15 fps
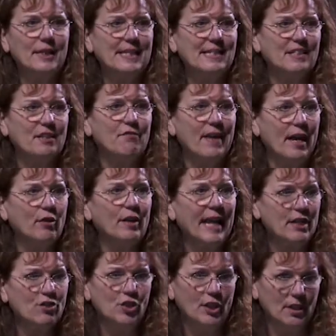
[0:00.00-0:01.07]
is the
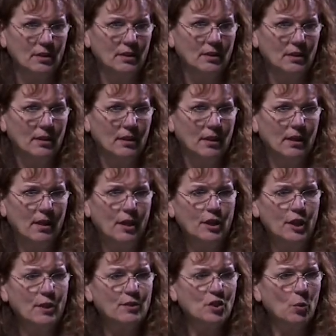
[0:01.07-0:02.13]
foundation.
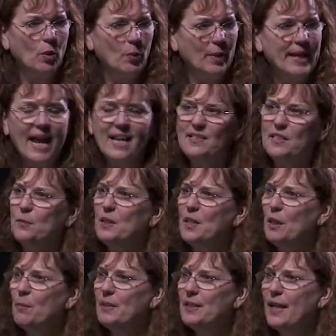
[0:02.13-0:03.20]
So when we ask them to
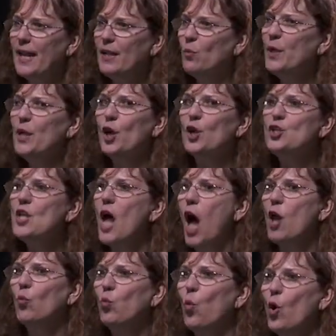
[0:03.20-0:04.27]
imitate, we are
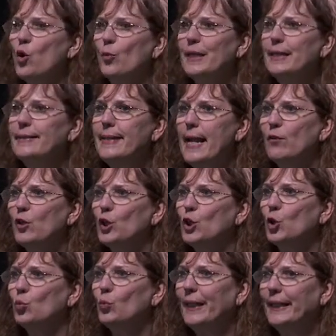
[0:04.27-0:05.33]
not watering down the
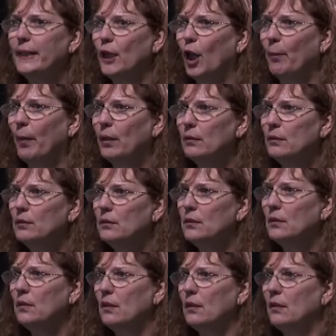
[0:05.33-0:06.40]
curriculum.
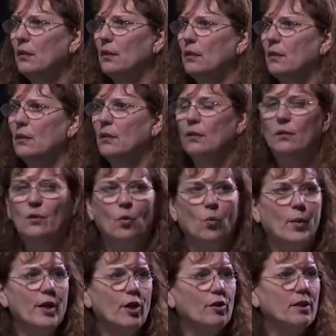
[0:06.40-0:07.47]

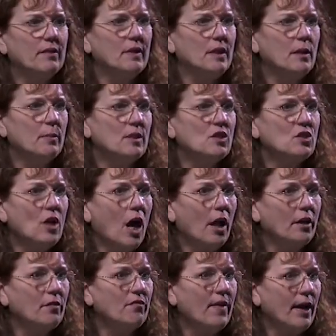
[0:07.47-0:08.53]
We are giving them a
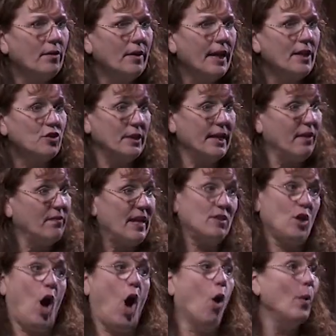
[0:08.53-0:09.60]
solid foundation. Now, if that's
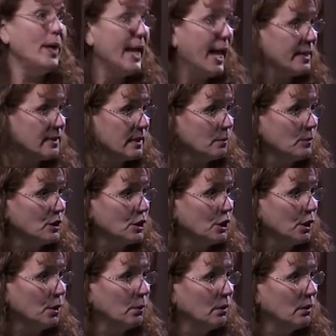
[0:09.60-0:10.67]
all we ask them to
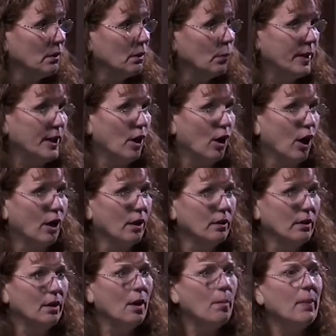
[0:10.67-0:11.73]
do, we are,
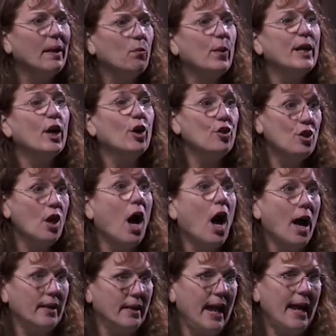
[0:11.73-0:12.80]
but we are
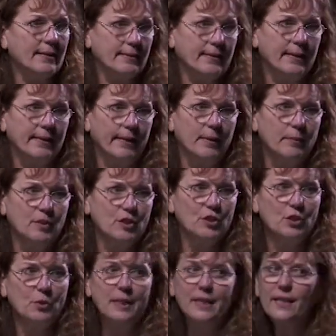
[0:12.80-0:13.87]
not asking them to
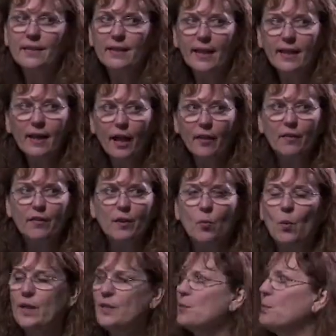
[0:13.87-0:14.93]
do anything other than
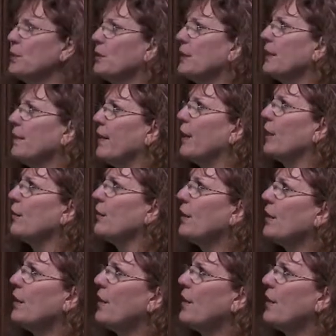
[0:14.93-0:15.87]
what is building their